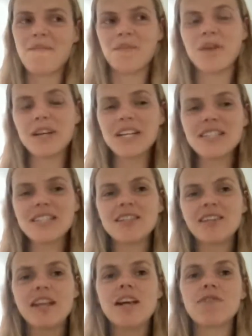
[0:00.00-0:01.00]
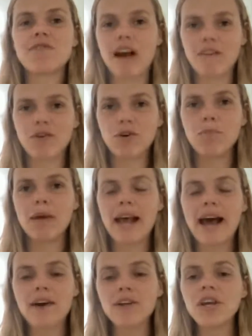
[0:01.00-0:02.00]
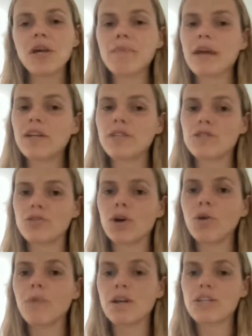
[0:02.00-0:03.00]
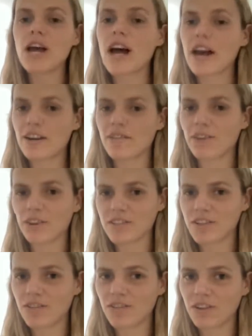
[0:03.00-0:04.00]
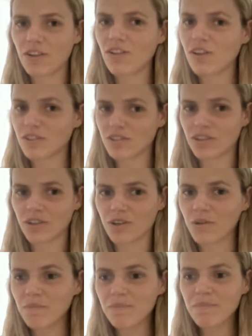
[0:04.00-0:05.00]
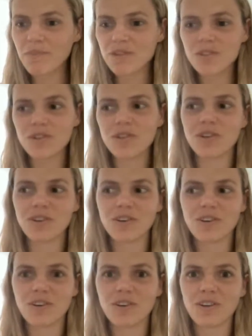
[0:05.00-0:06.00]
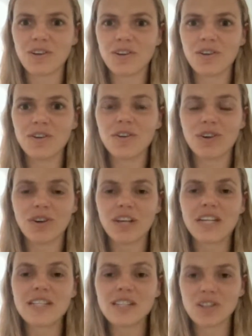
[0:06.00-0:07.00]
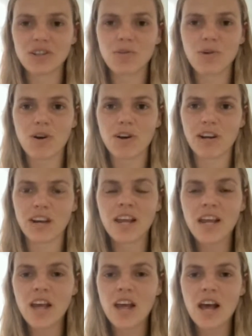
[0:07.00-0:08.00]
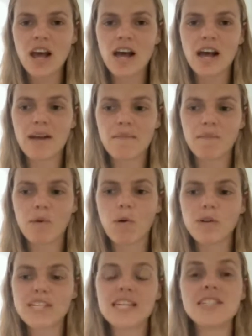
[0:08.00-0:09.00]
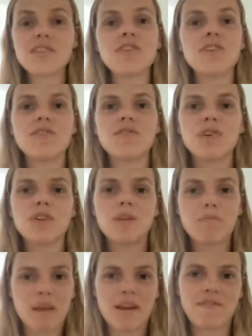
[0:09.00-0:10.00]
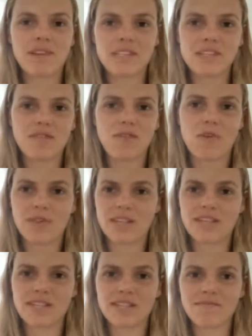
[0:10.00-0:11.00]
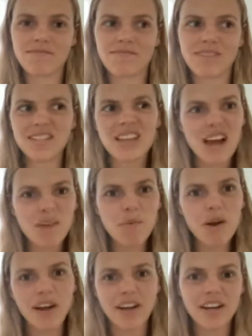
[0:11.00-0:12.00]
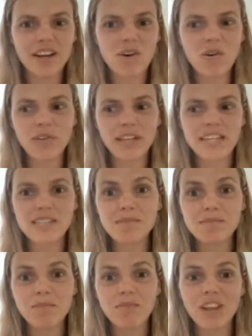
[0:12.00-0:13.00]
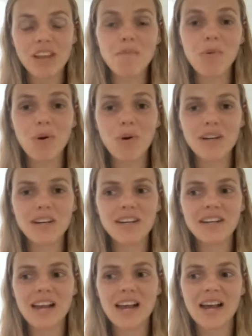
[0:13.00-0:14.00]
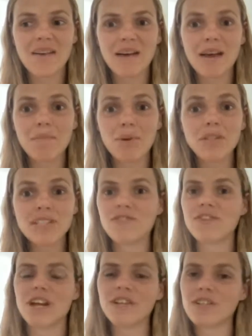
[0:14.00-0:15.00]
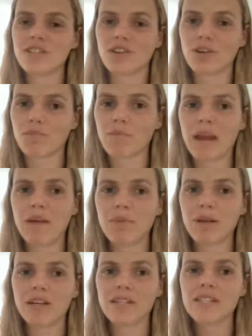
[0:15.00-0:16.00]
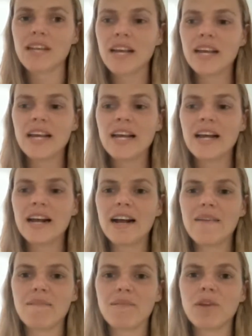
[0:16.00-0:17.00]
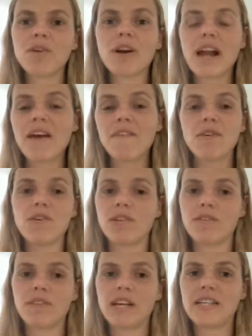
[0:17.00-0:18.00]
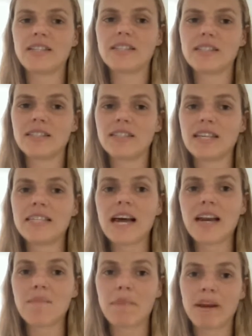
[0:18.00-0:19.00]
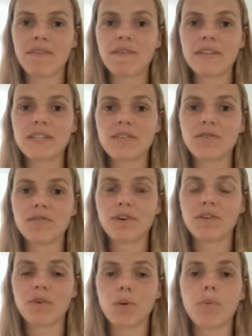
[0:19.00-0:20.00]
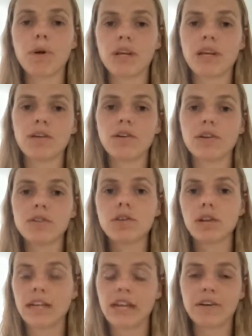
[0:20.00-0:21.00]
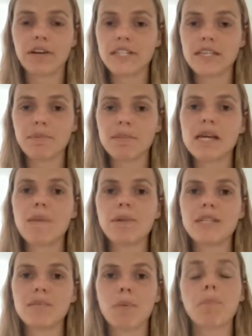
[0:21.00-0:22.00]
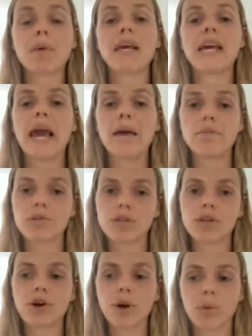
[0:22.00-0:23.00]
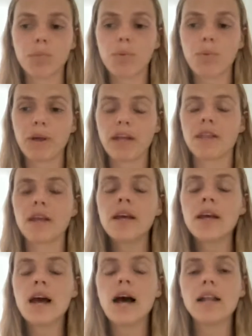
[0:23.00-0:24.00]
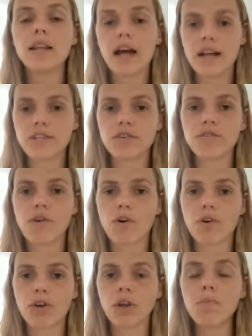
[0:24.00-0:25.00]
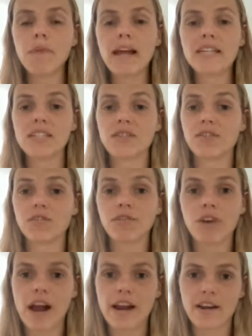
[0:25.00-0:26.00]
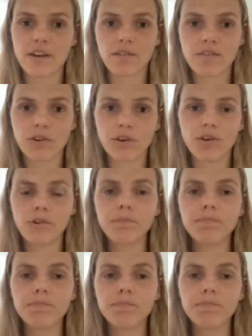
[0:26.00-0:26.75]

not necessarily unravel, but how you can make it so much harder for yourself in the long term to, continue on, or to continue to feel the benefits of all this hard work and all these really important and positive changes that you've made, because you're not having all of these added benefits of your body, slowly increasing metabolism and being able to cope with a larger volume and different variety of food.